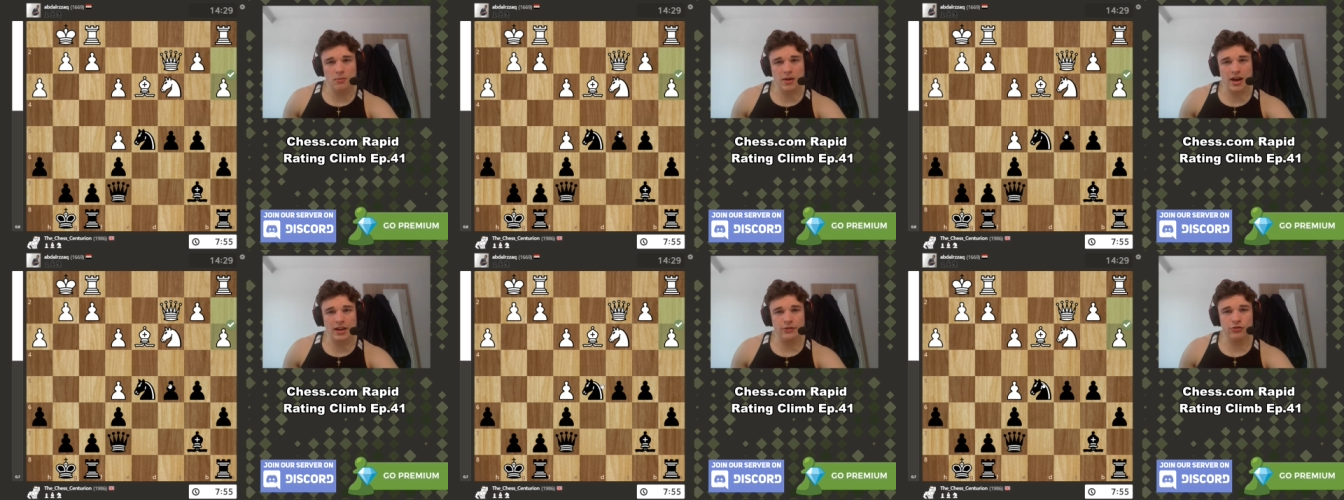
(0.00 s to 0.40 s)

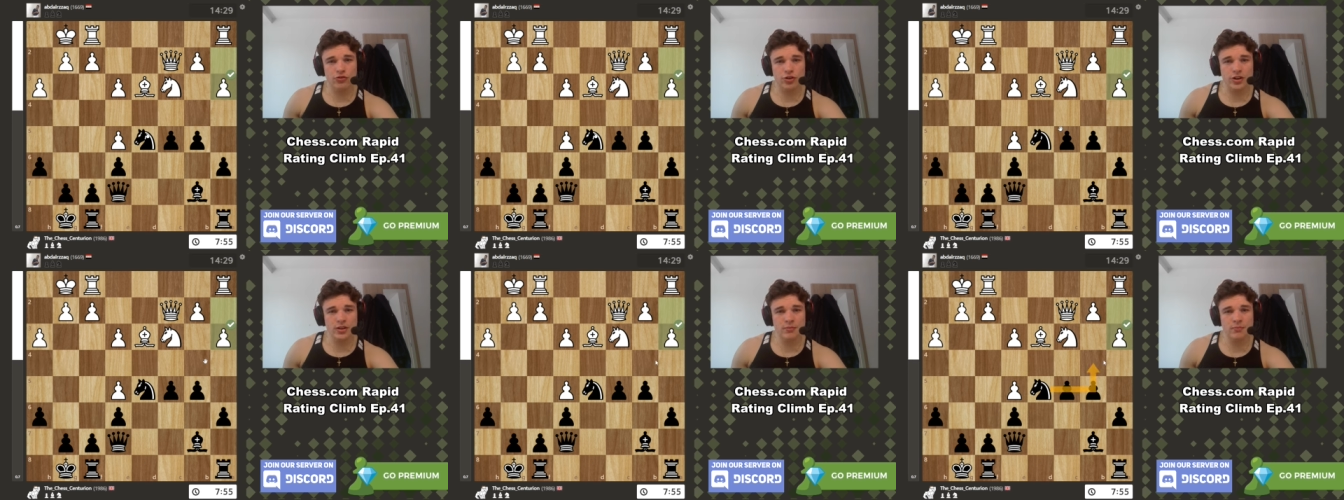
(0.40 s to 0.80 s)
a
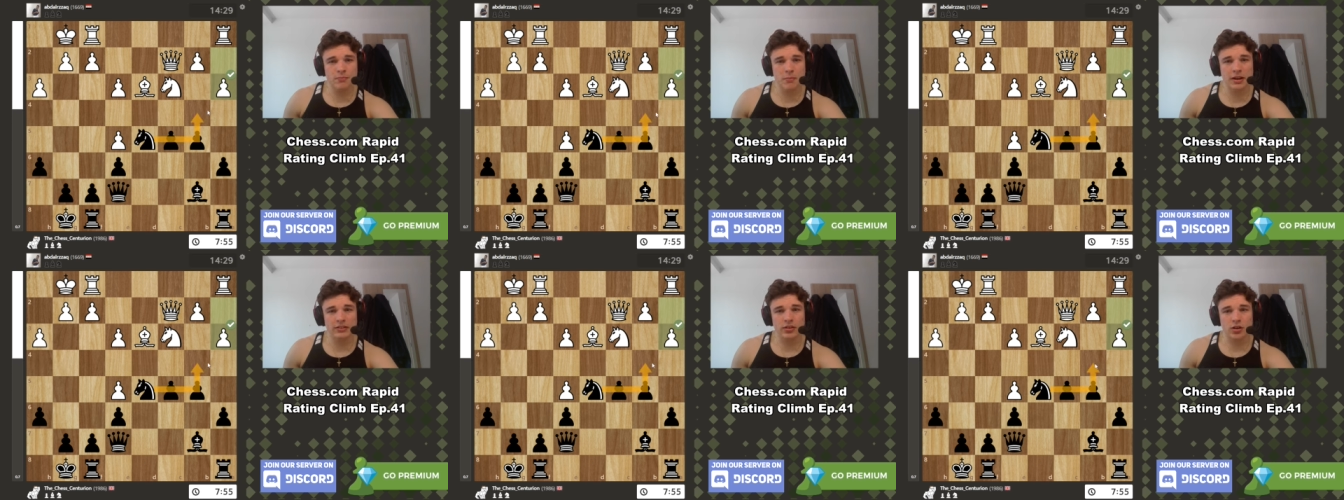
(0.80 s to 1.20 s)
three
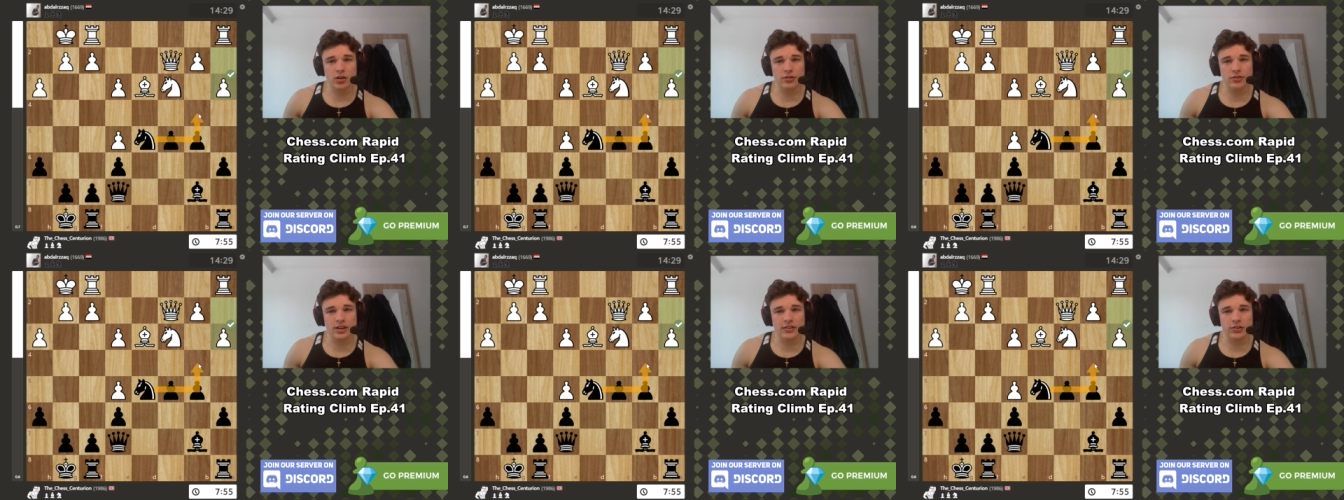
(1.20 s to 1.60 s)
makes a lot of
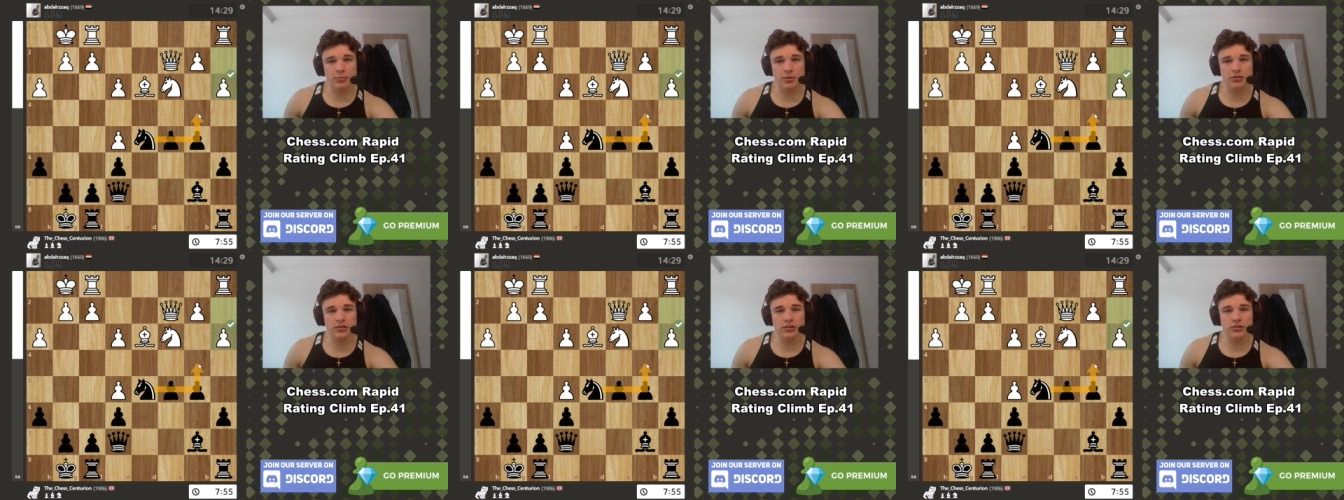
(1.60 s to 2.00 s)
sense
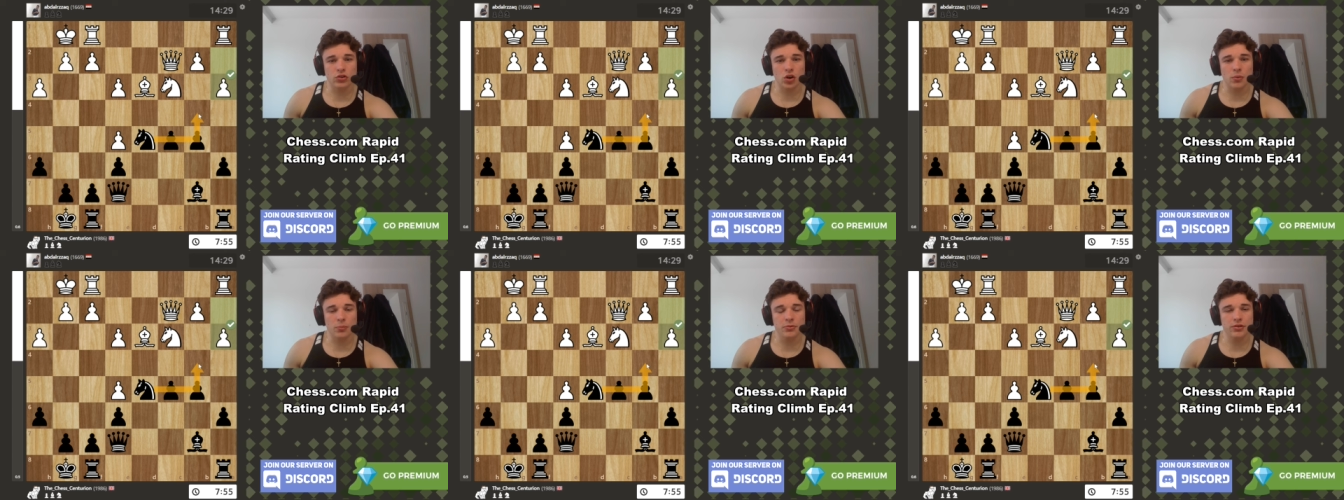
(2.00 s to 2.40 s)
because it
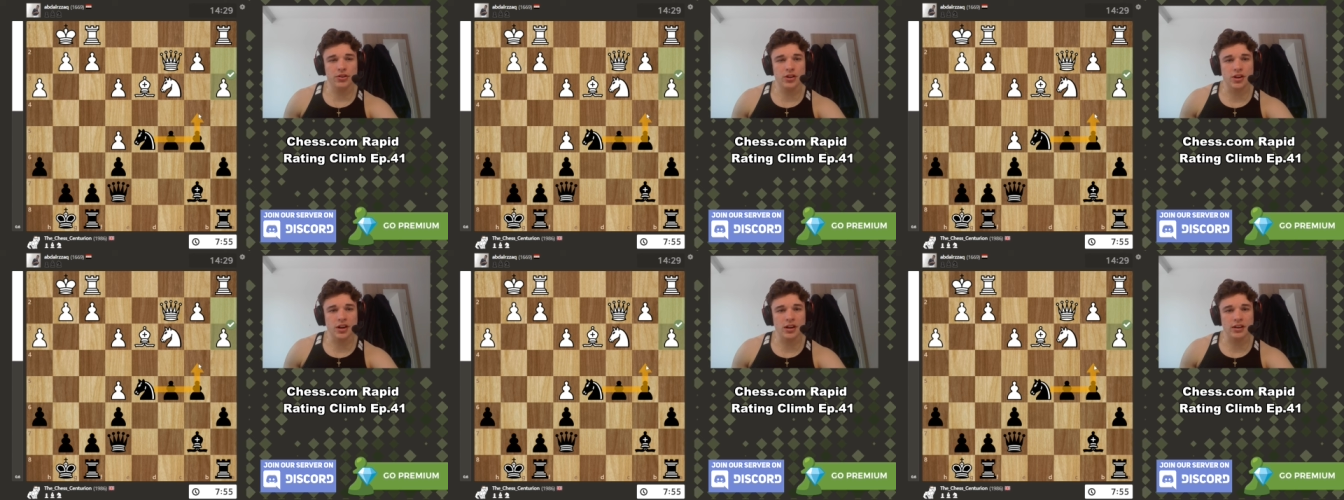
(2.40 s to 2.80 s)
stops
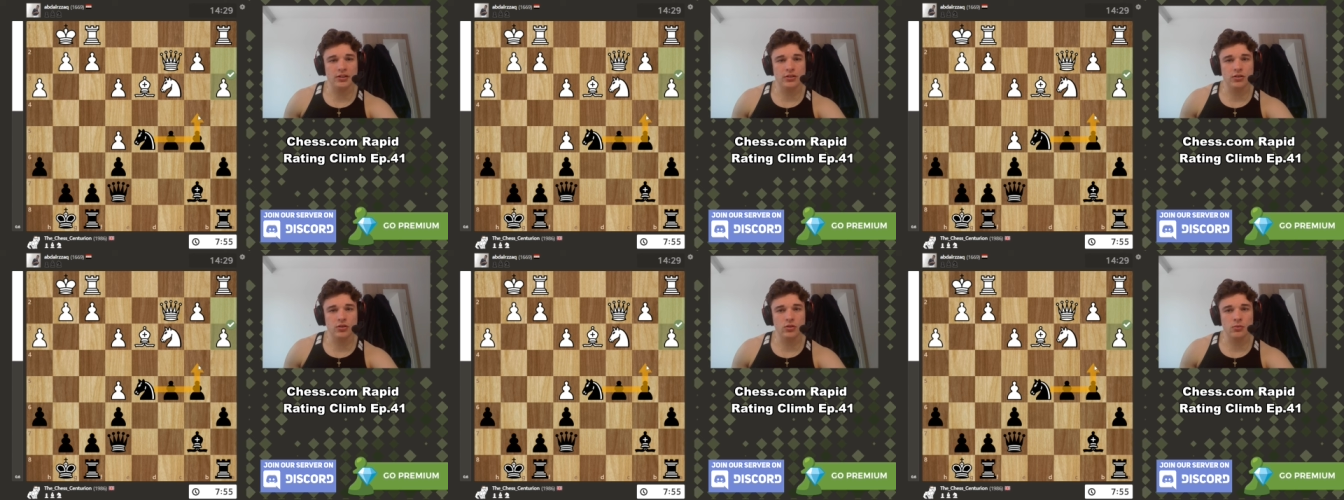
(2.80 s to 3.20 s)
knight
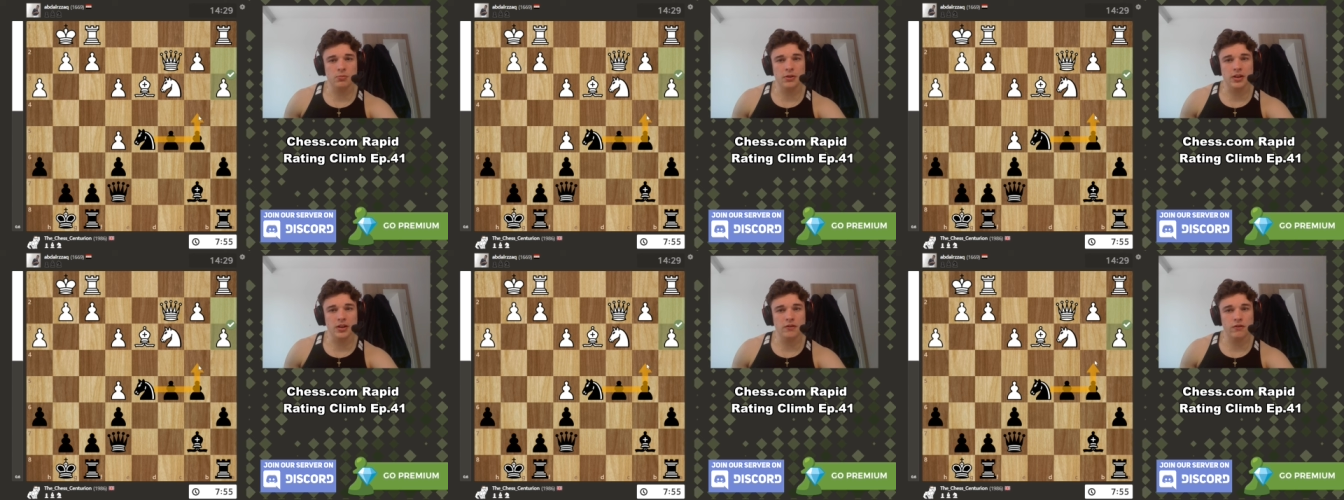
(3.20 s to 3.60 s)
to
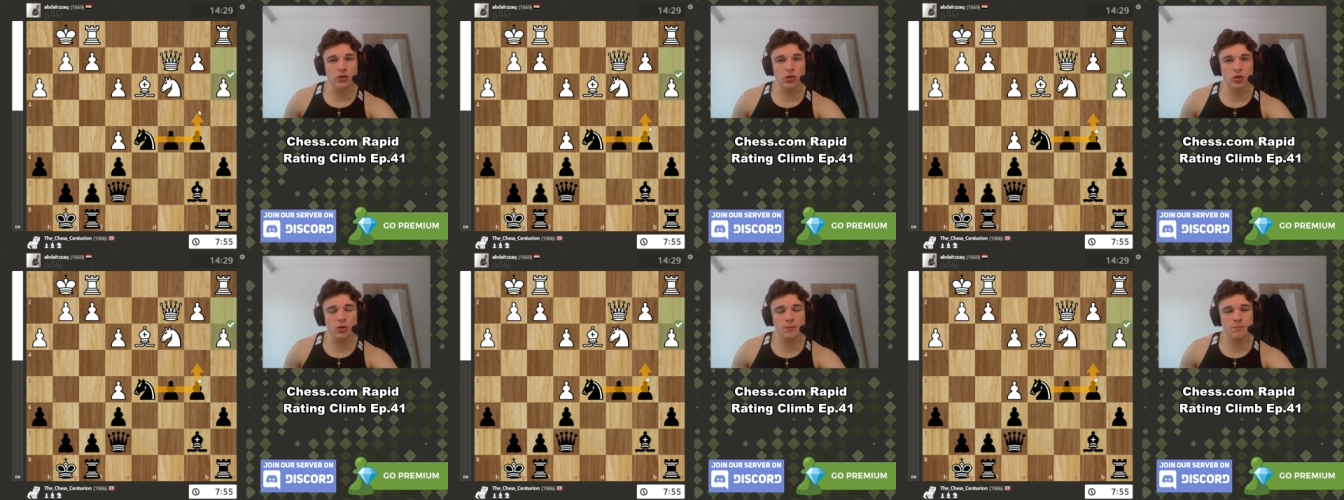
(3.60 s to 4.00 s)
b
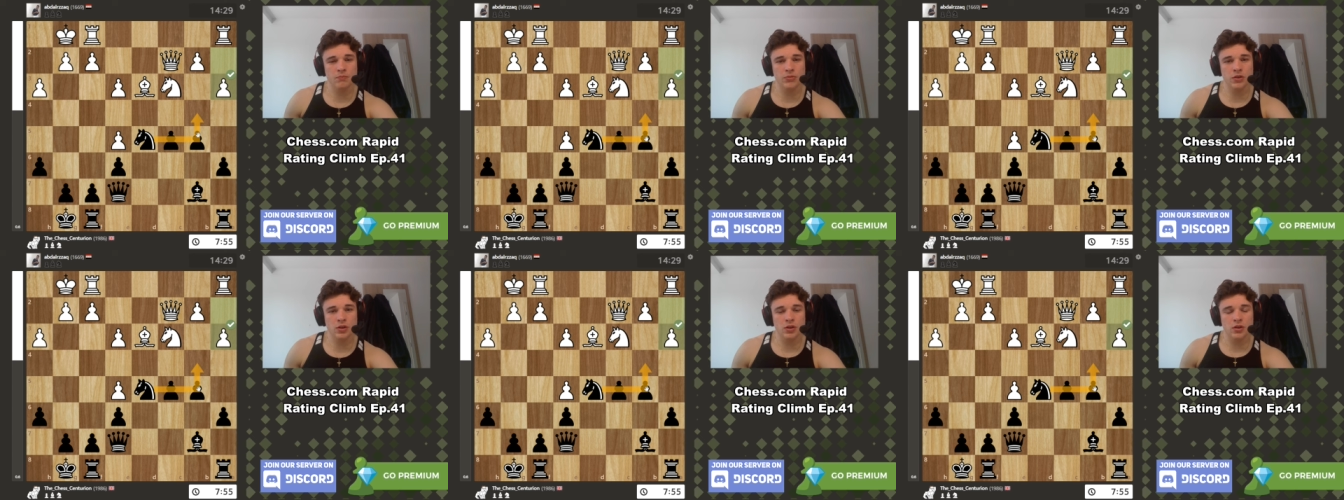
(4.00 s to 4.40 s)
four.
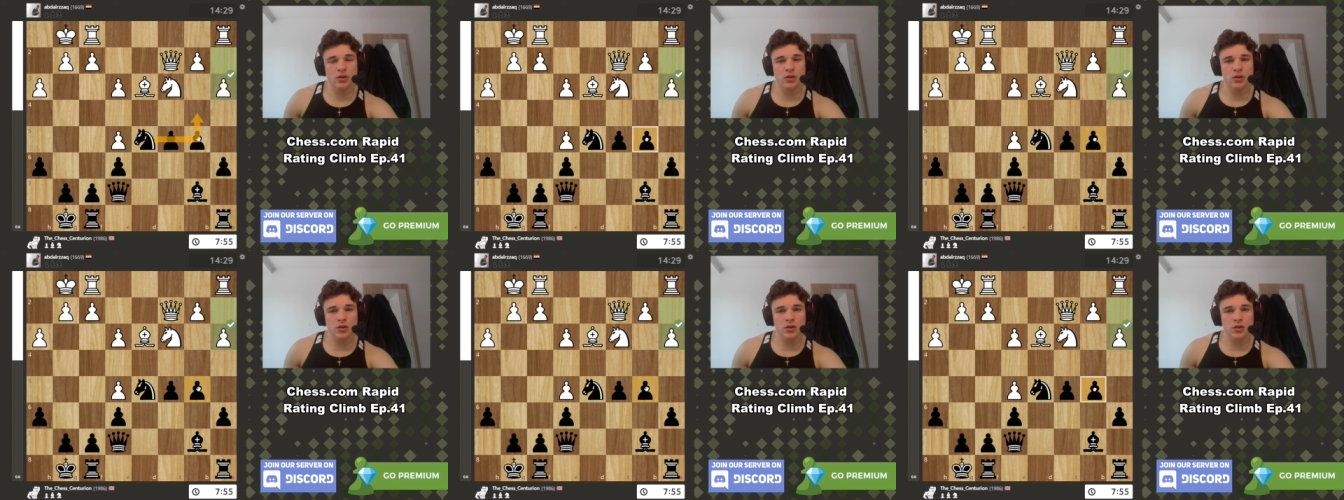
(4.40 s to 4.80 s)

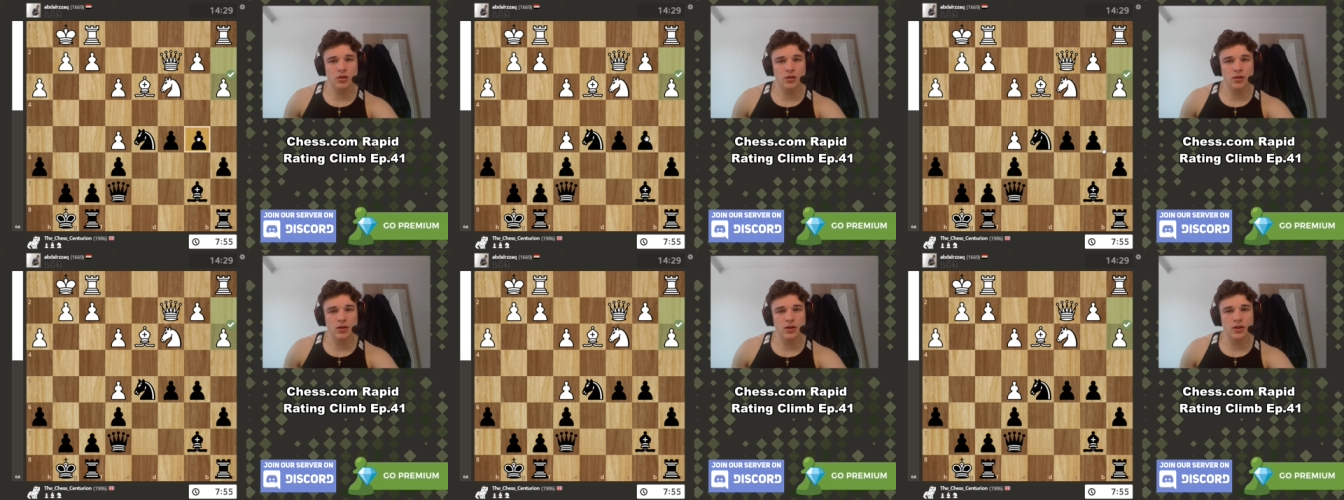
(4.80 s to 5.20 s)

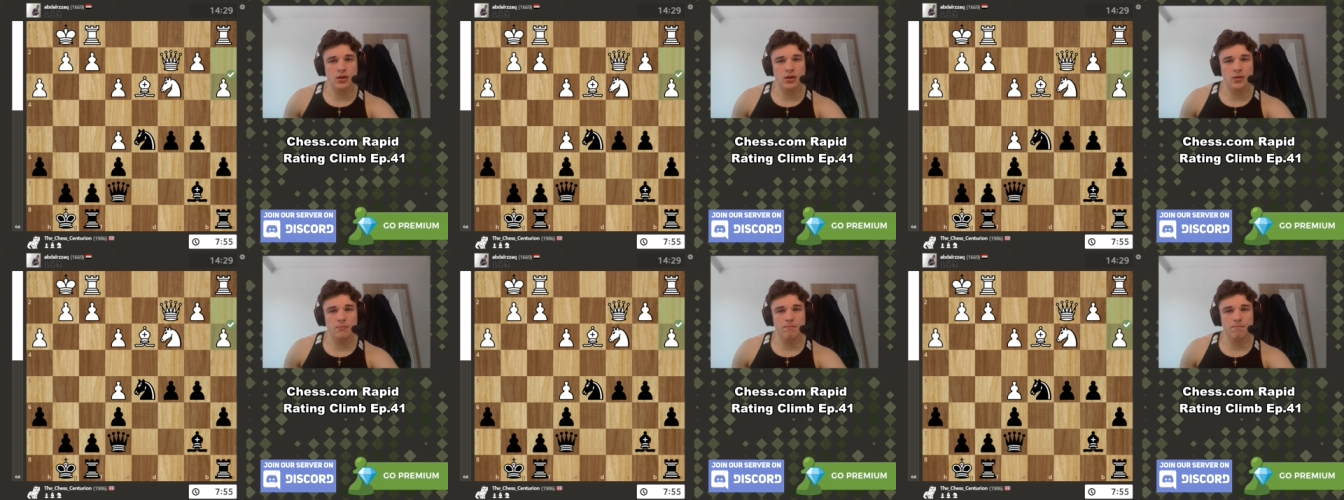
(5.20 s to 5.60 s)

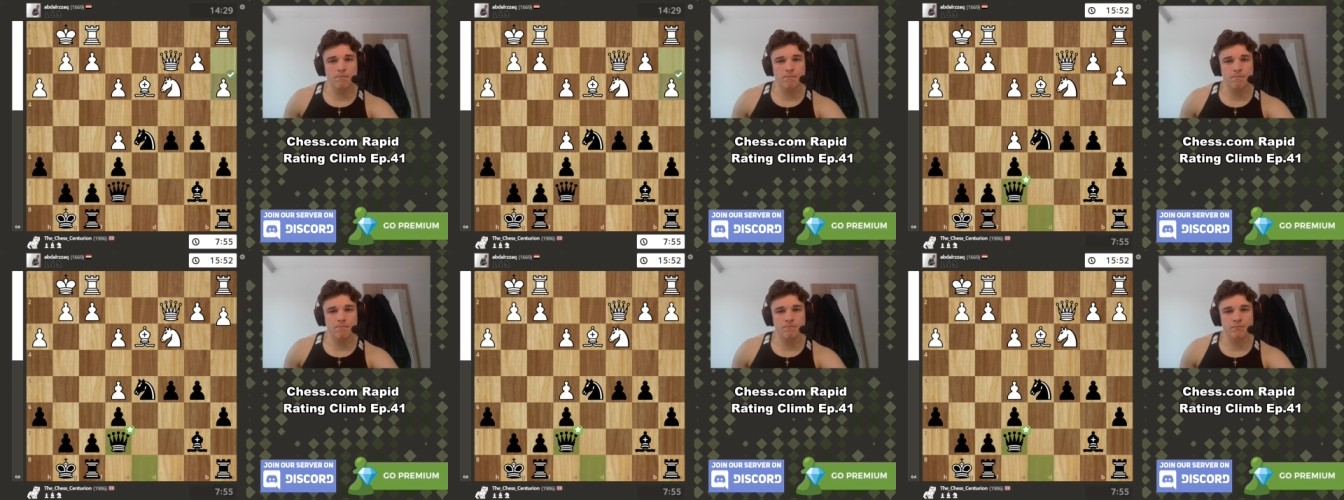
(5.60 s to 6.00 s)

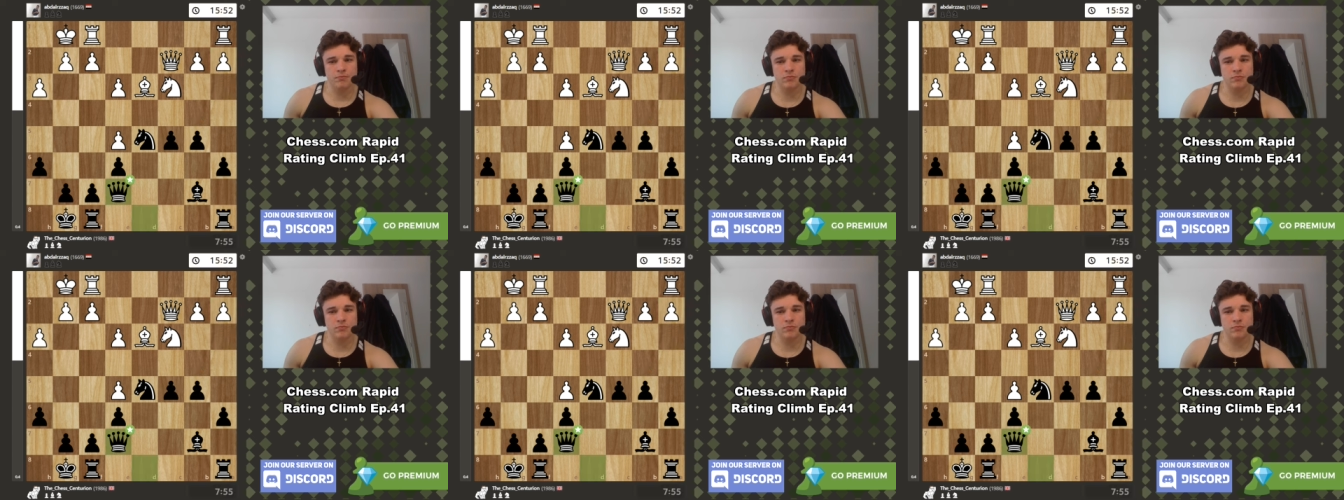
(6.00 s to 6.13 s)
Um...